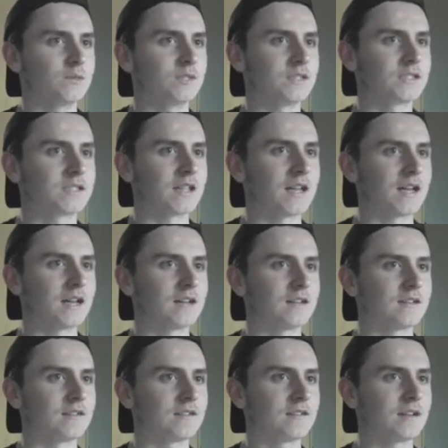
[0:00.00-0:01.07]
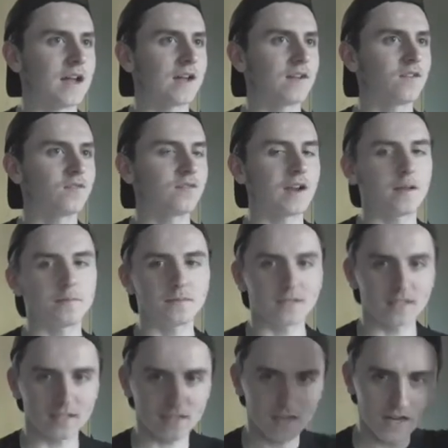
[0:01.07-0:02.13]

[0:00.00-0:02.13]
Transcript: What is that? Aaron Ramsey.